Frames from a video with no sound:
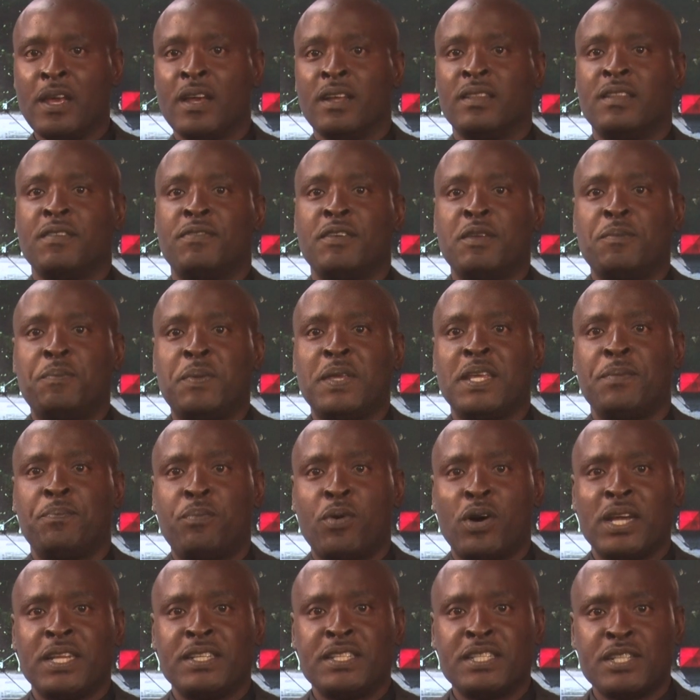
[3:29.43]
The VP
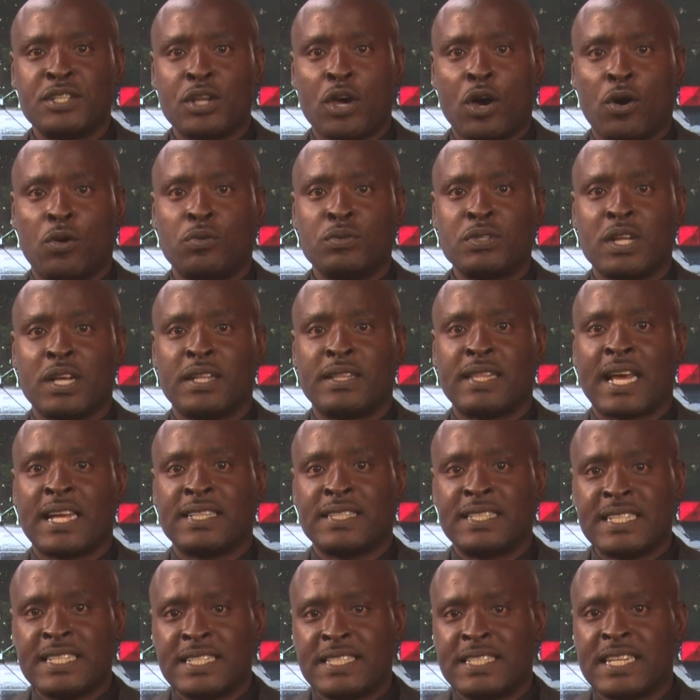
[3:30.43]
pointed out
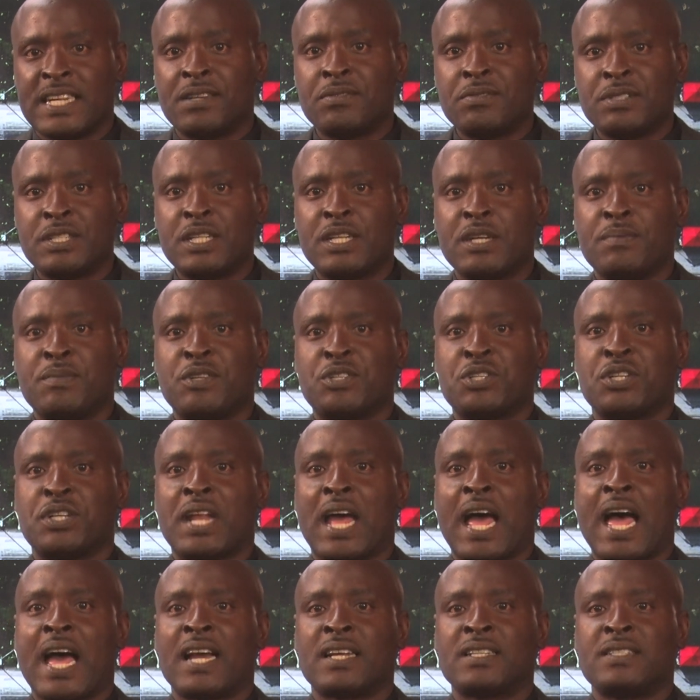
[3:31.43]
that the Integrity Commission
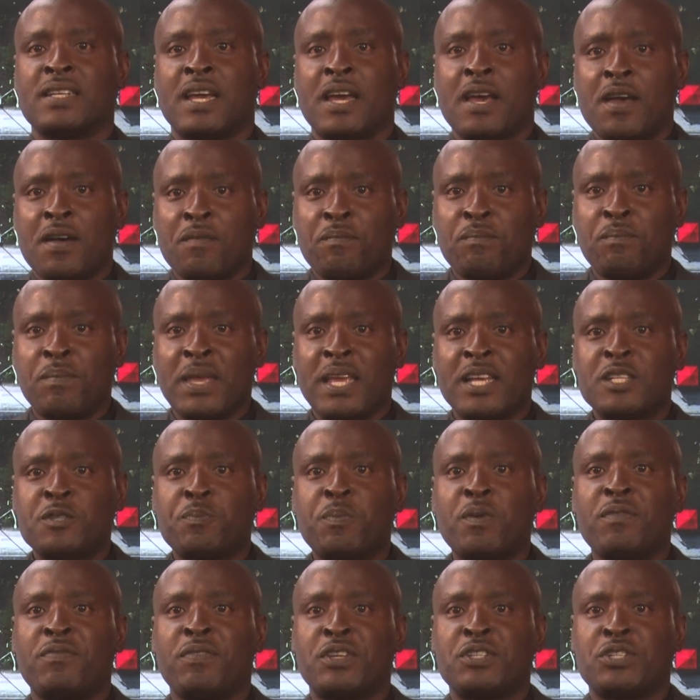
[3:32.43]
Act makes
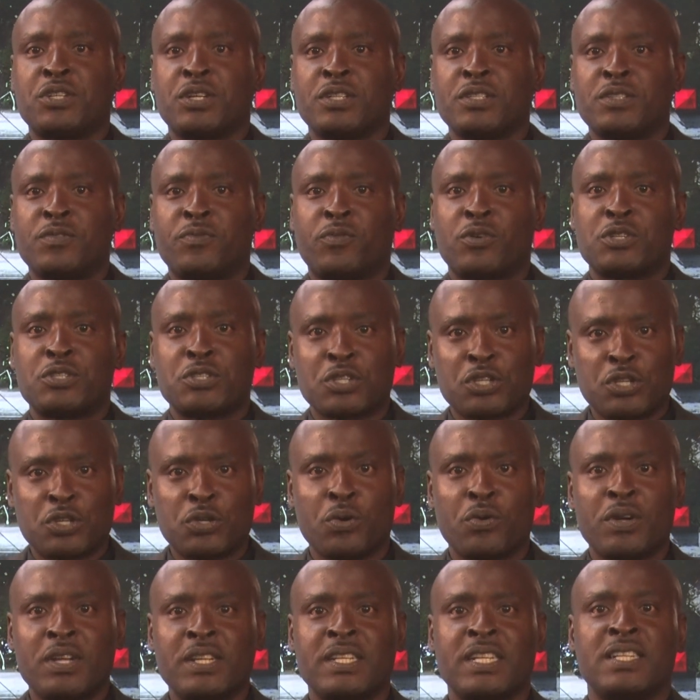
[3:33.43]
provisions for
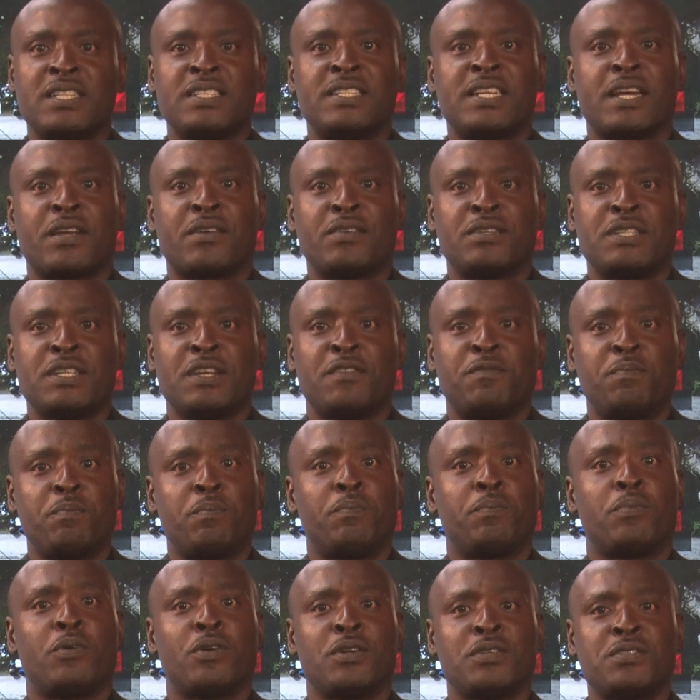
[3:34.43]
securing the integrity of
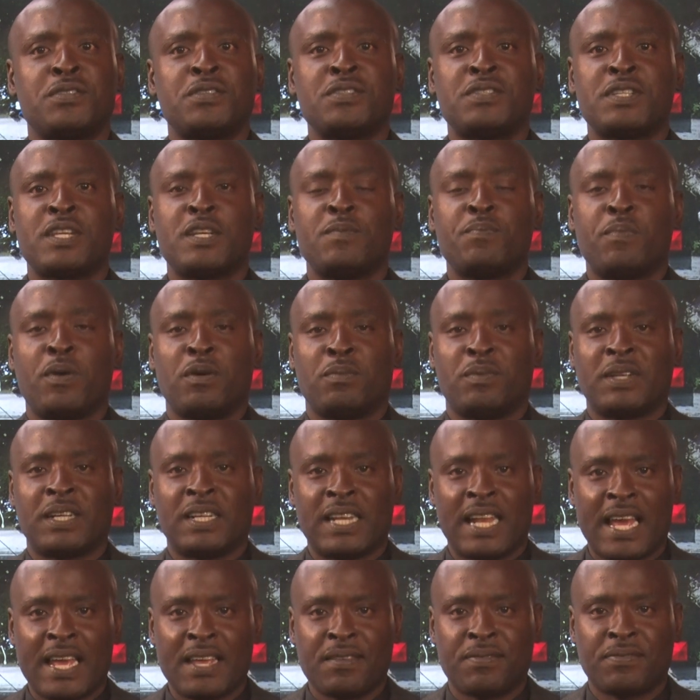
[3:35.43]
persons in public
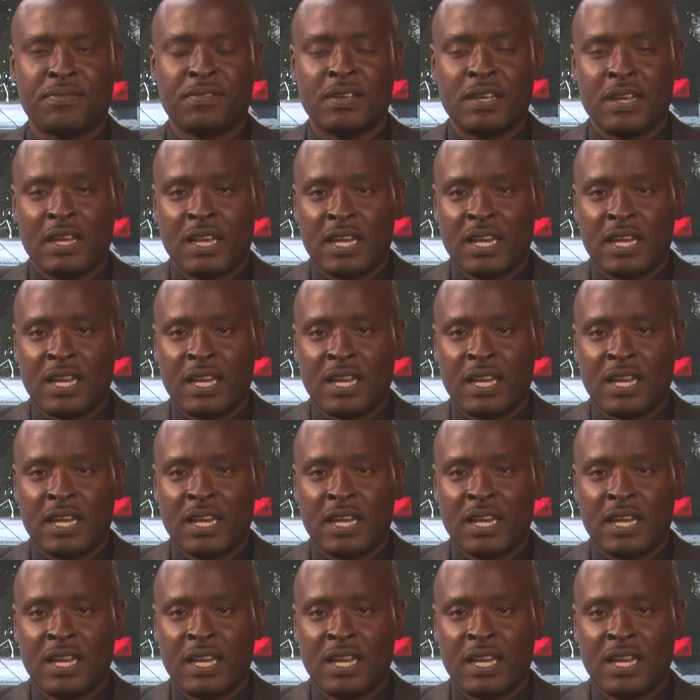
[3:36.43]
life.